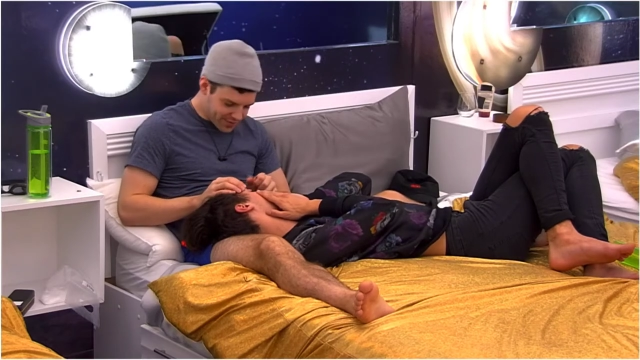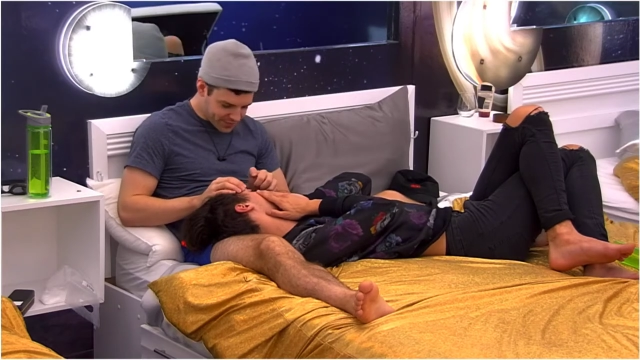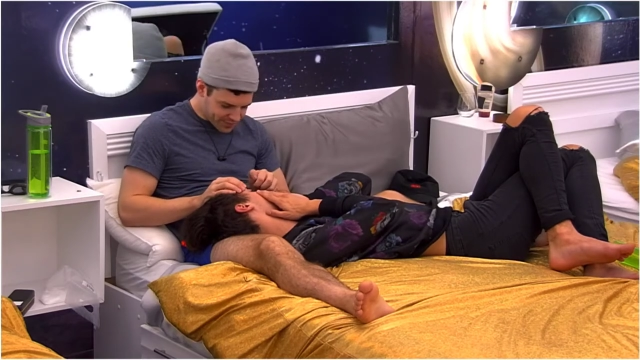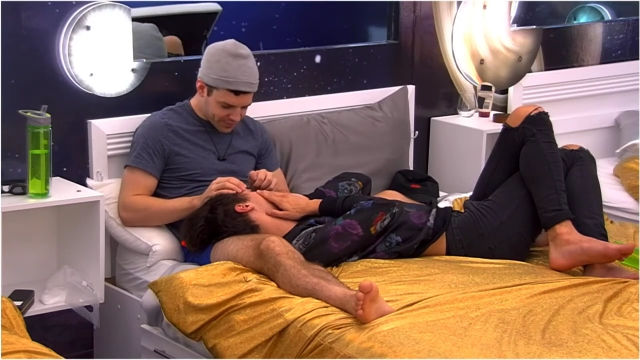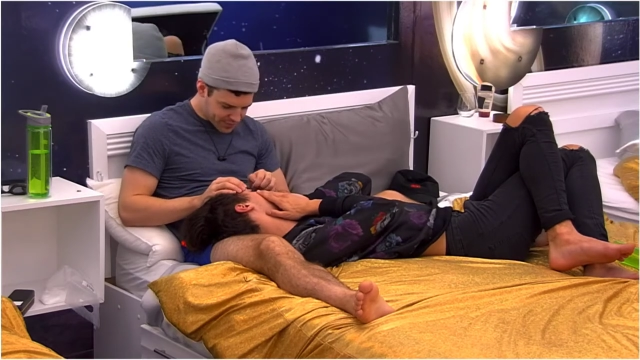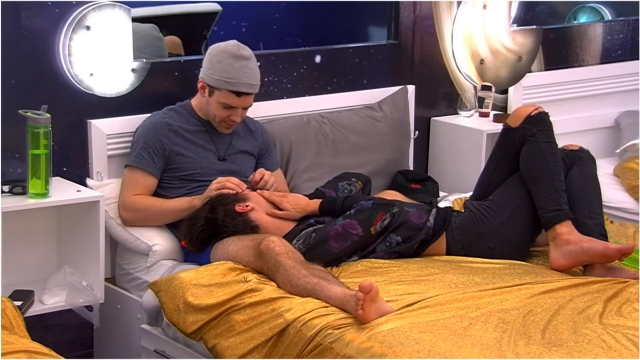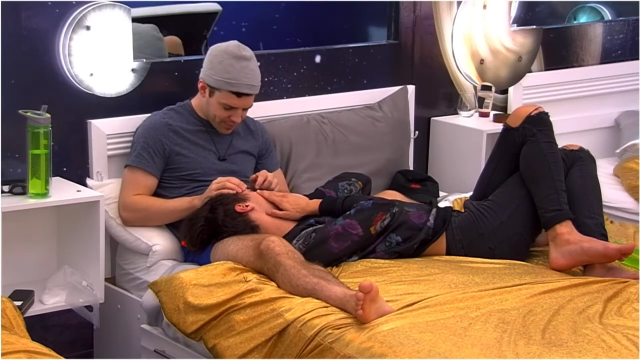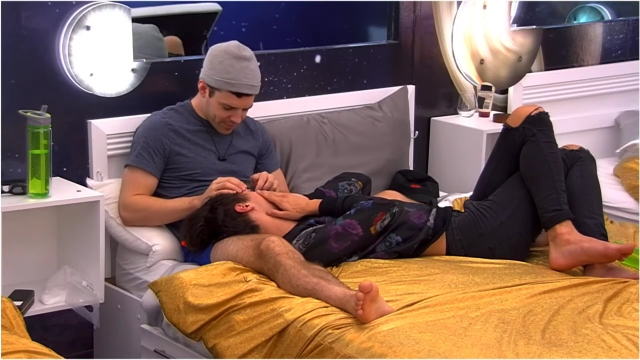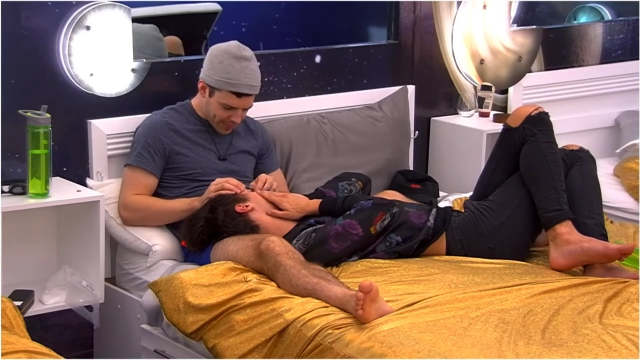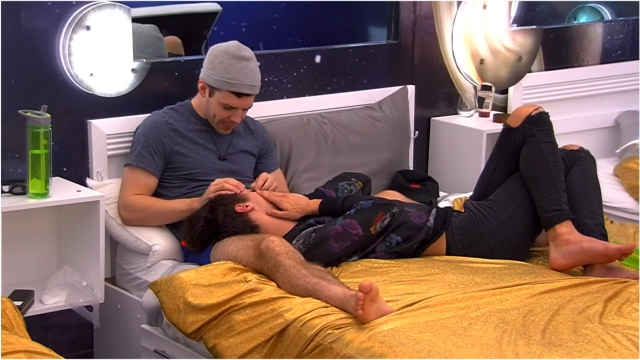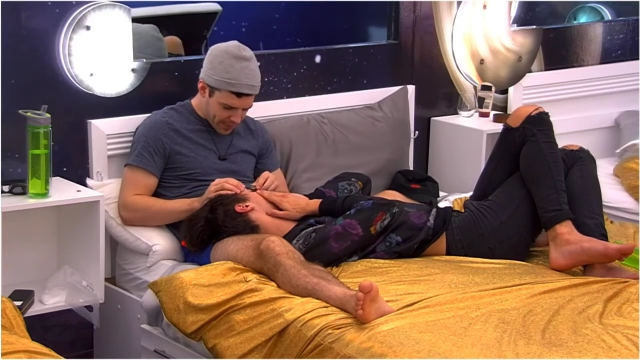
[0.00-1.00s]

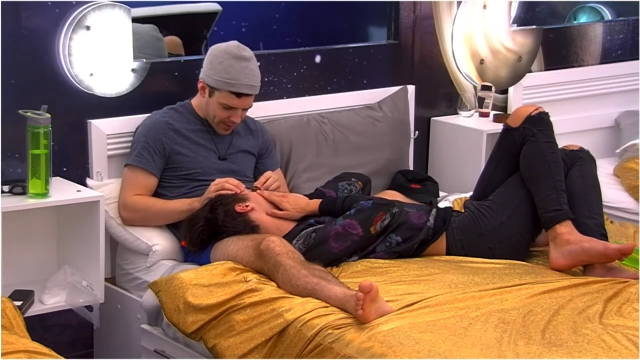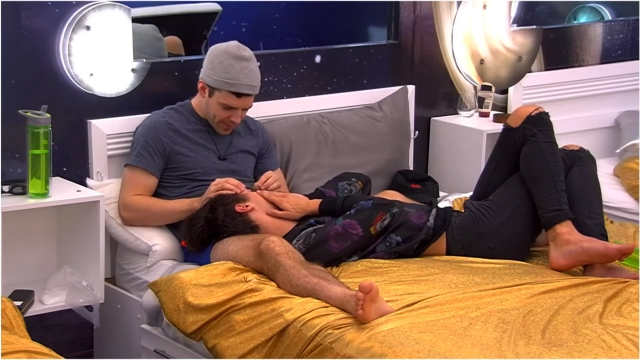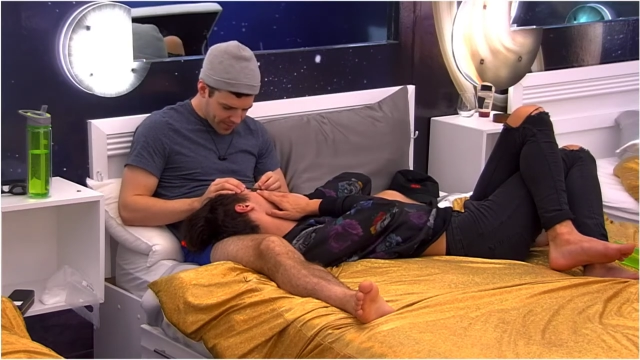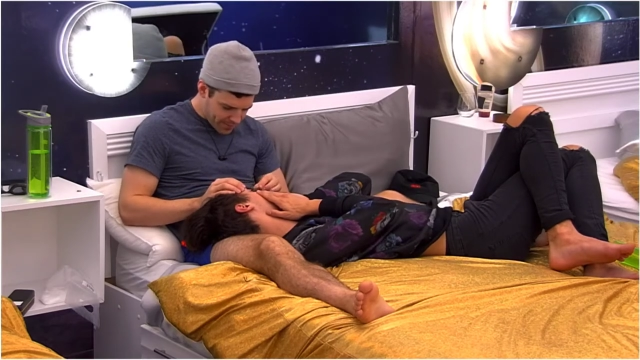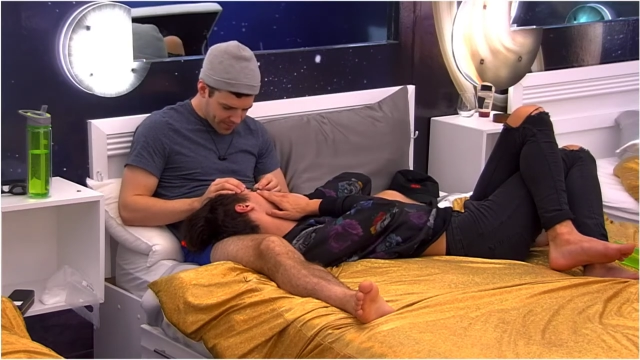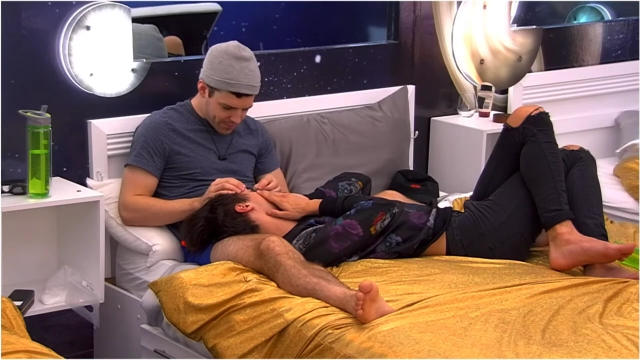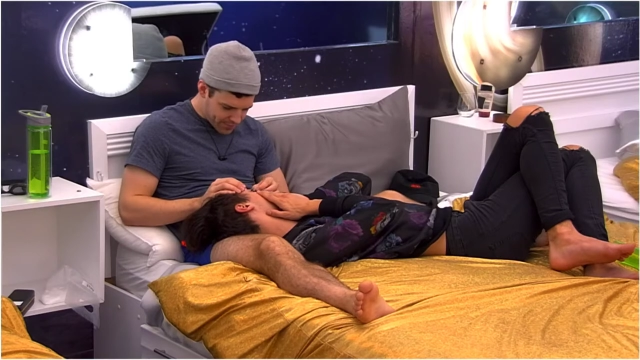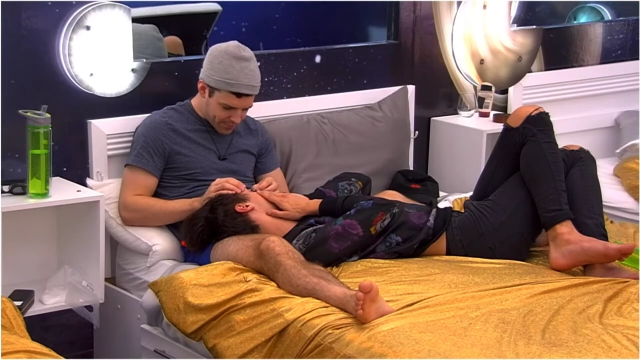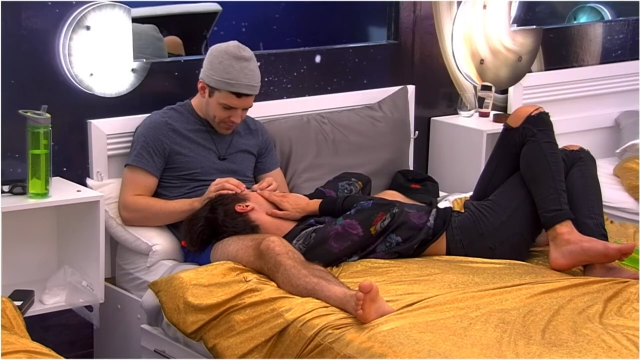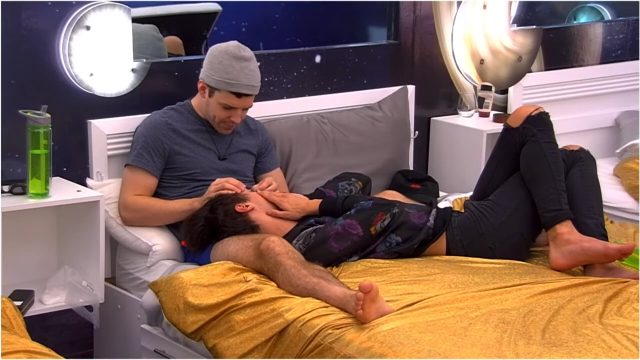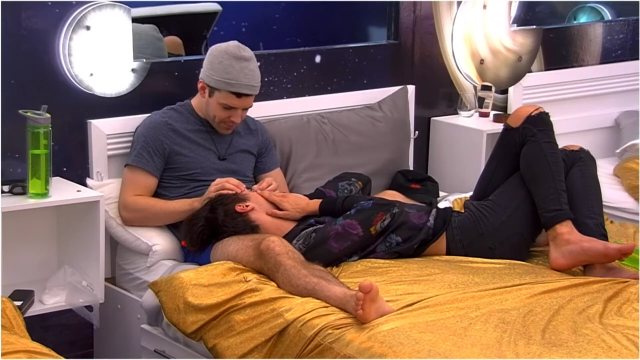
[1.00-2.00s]

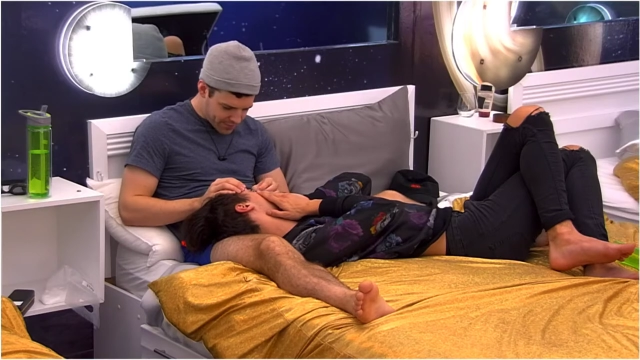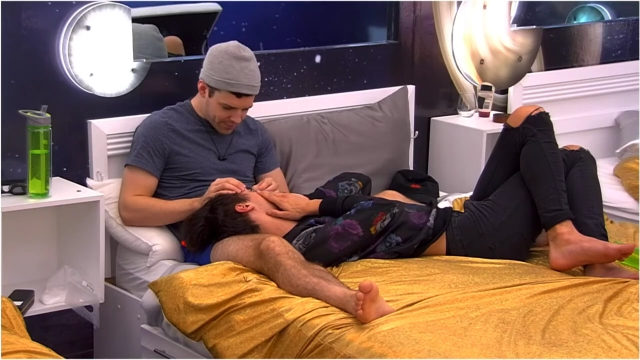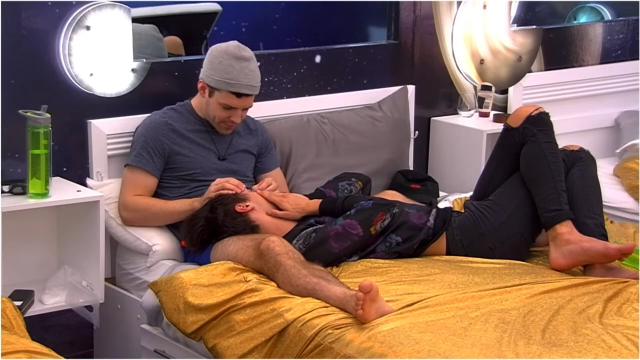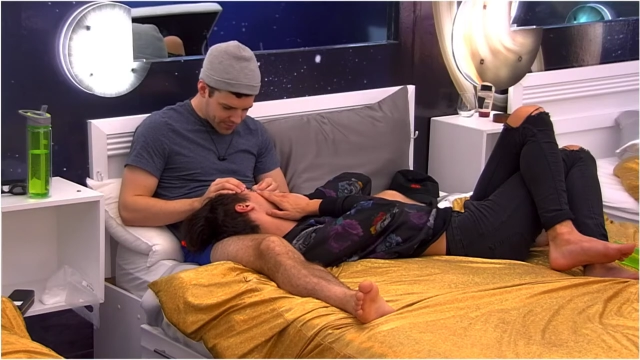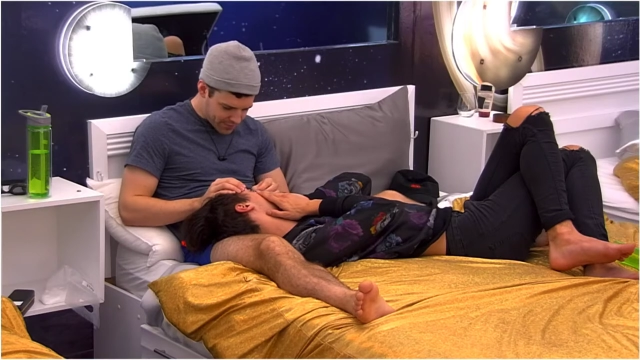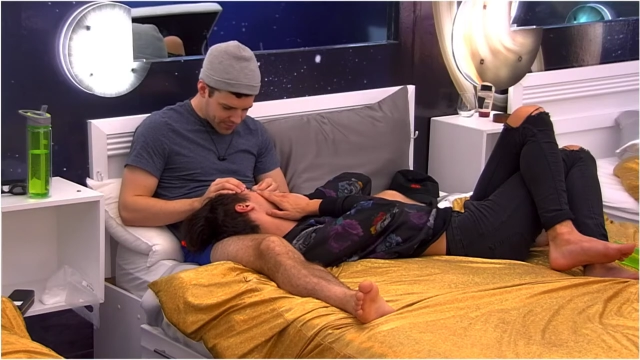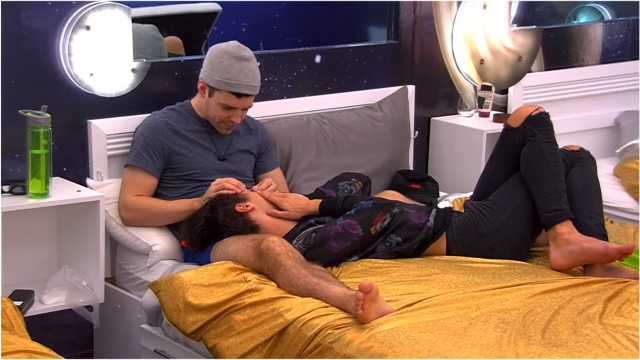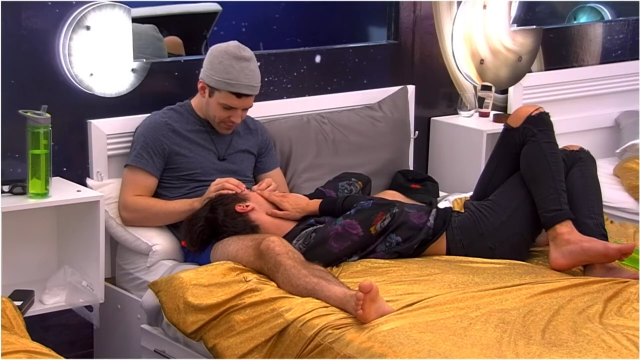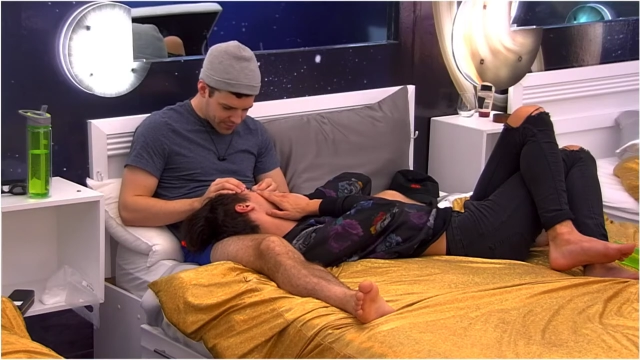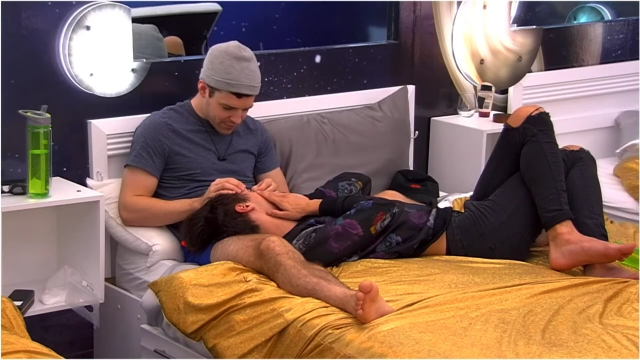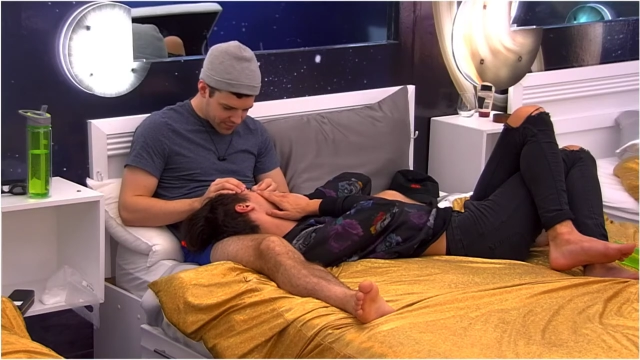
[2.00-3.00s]

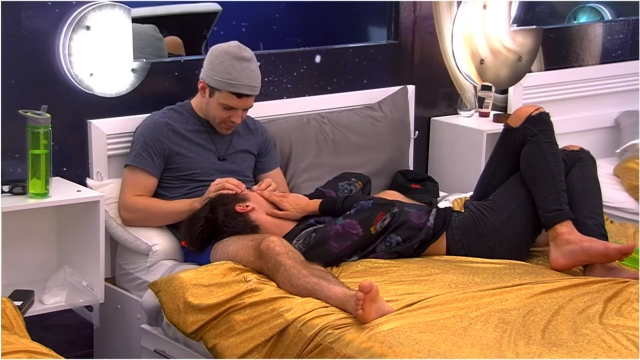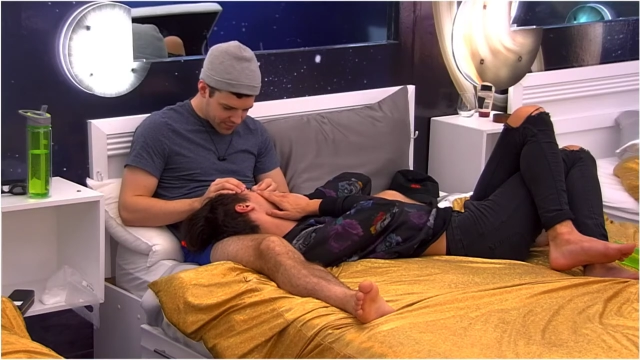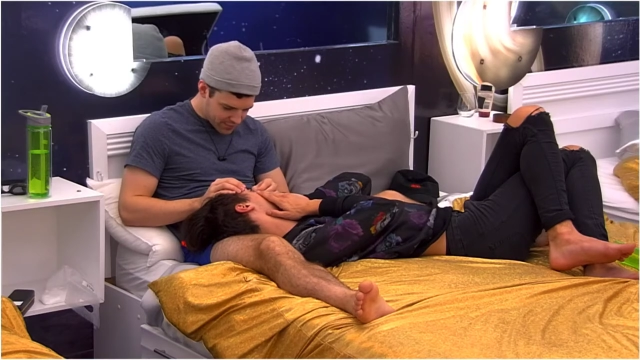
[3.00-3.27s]
(no one is talking)